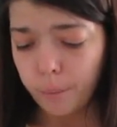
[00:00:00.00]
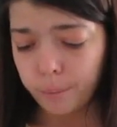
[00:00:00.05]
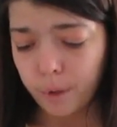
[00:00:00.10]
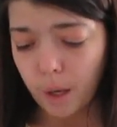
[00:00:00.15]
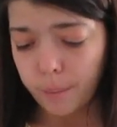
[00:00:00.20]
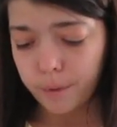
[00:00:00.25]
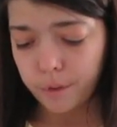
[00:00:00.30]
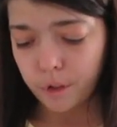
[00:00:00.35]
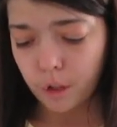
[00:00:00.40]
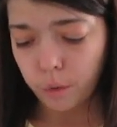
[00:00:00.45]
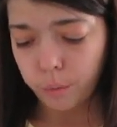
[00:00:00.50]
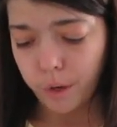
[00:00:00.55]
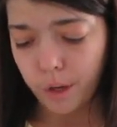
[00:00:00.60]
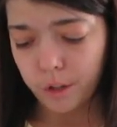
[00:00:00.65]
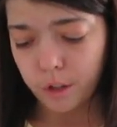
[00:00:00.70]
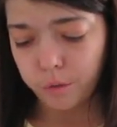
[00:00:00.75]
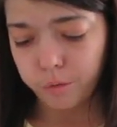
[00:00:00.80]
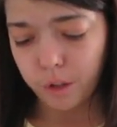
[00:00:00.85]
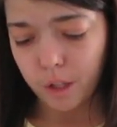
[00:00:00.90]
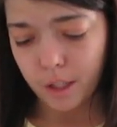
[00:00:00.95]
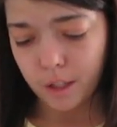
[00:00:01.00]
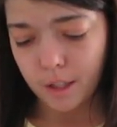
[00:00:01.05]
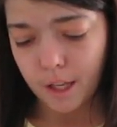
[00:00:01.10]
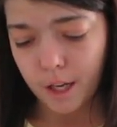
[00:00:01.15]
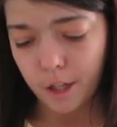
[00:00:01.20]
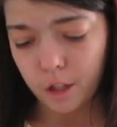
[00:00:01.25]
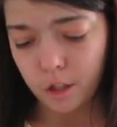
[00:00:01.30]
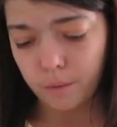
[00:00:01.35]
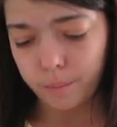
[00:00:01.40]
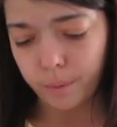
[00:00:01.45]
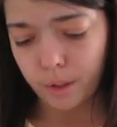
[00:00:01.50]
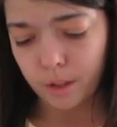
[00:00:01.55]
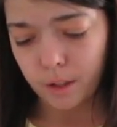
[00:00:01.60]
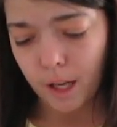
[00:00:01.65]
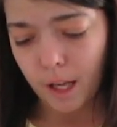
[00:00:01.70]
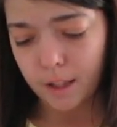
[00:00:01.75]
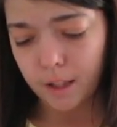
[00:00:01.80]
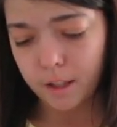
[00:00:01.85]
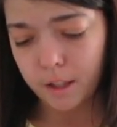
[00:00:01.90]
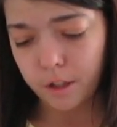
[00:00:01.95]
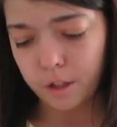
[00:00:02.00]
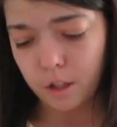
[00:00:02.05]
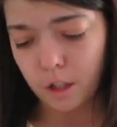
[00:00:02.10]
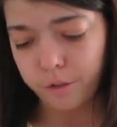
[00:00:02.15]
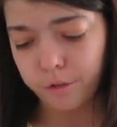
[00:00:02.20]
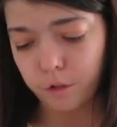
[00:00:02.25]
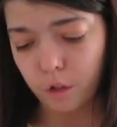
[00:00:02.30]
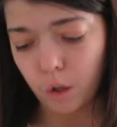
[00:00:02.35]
Promising rest and relaxation, but the island itself,